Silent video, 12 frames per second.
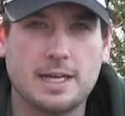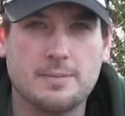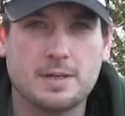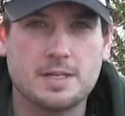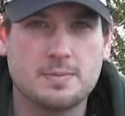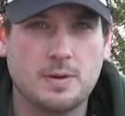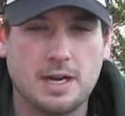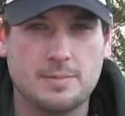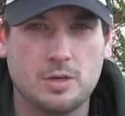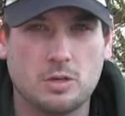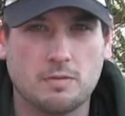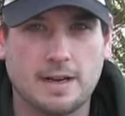here, because where
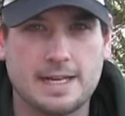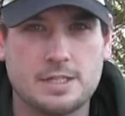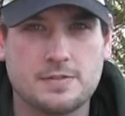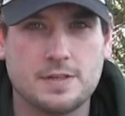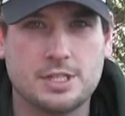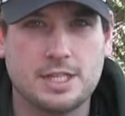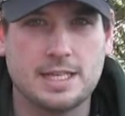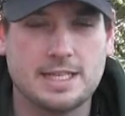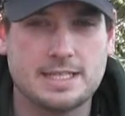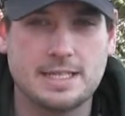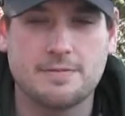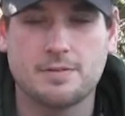I'm long range fishing,
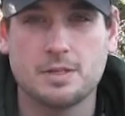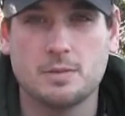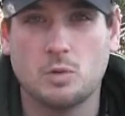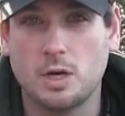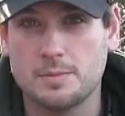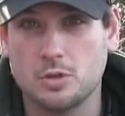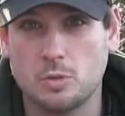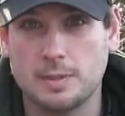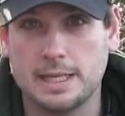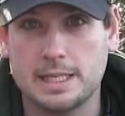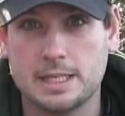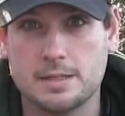it's different than what I'd
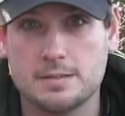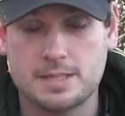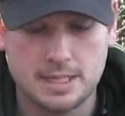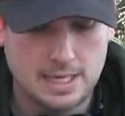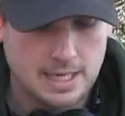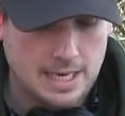normally use.